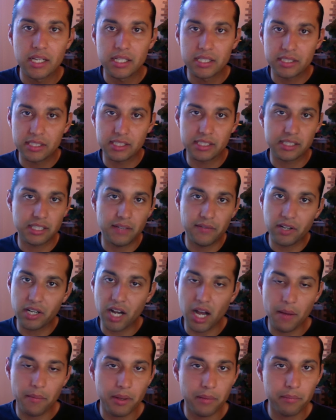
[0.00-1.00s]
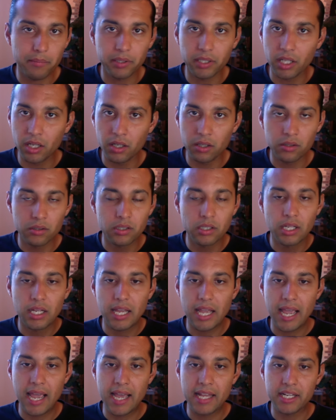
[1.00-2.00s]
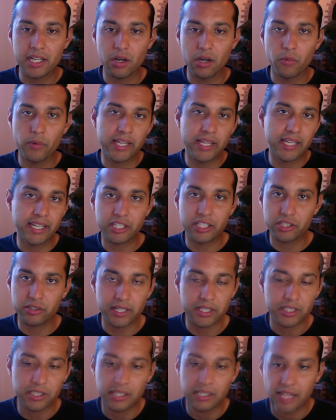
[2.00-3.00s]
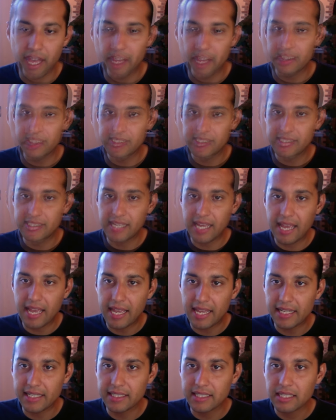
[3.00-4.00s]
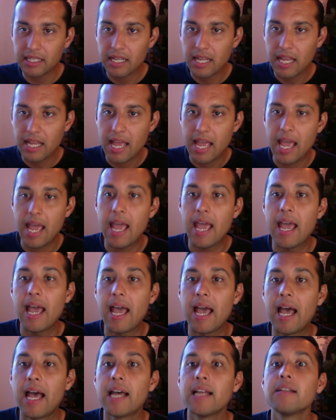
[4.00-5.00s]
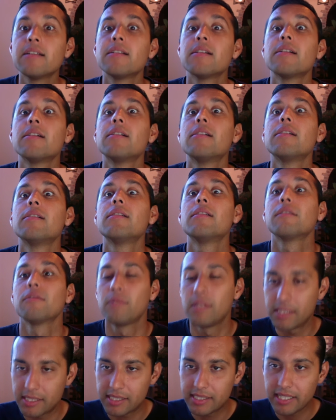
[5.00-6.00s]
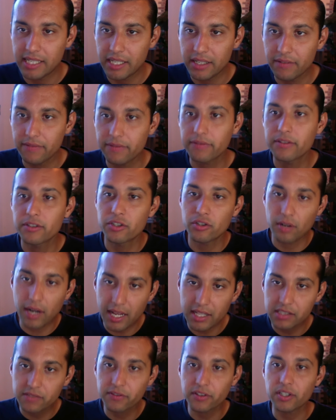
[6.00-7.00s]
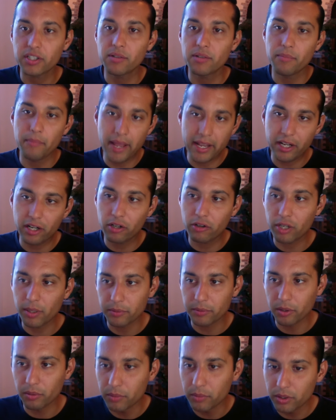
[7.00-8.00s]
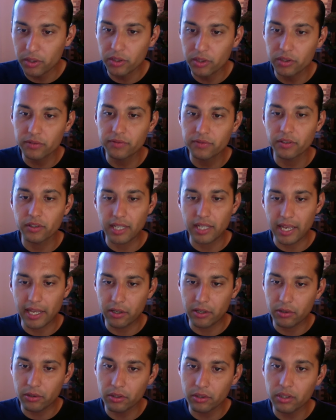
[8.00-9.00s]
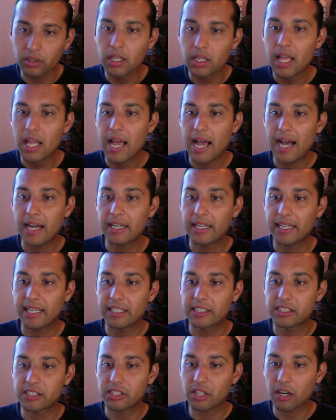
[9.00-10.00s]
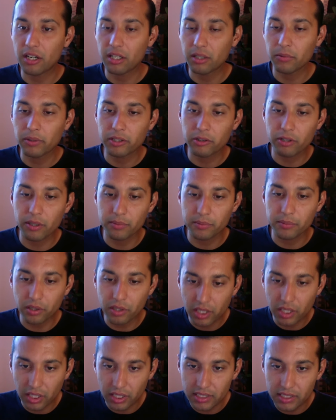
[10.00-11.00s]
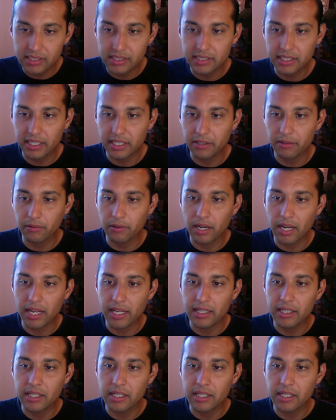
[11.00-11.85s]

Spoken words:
Just leave a comment below and we can get straight to that. You can send and receive, transfer, make your crypto move. Okay, cool. How to get started with cryptocurrency, right?